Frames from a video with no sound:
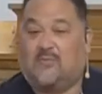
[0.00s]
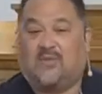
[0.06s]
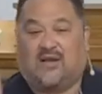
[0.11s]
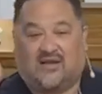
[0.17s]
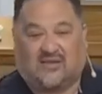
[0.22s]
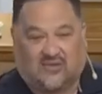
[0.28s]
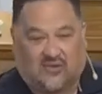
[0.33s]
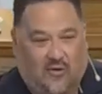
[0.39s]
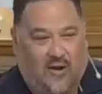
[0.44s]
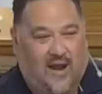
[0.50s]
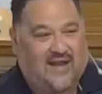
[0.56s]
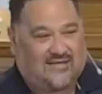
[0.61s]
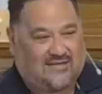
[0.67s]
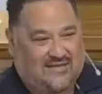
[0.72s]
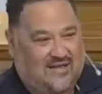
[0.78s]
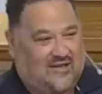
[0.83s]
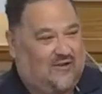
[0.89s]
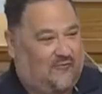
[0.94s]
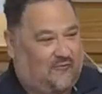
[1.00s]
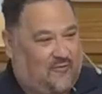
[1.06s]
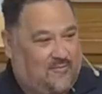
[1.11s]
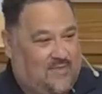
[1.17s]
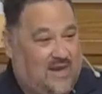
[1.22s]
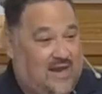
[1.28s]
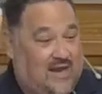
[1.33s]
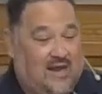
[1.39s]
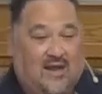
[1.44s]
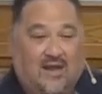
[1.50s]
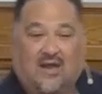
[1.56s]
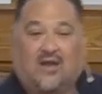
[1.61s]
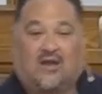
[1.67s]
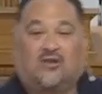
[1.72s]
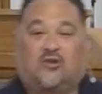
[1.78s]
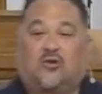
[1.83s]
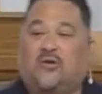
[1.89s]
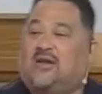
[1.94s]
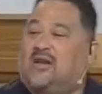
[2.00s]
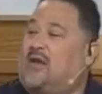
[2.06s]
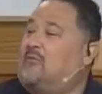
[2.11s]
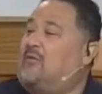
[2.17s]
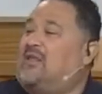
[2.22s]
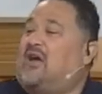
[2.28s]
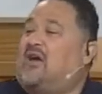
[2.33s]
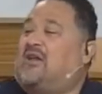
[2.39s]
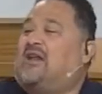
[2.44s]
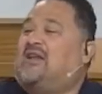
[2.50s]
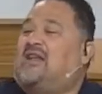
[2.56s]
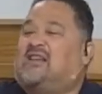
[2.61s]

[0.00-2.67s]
because Christ did it for me, doing it without any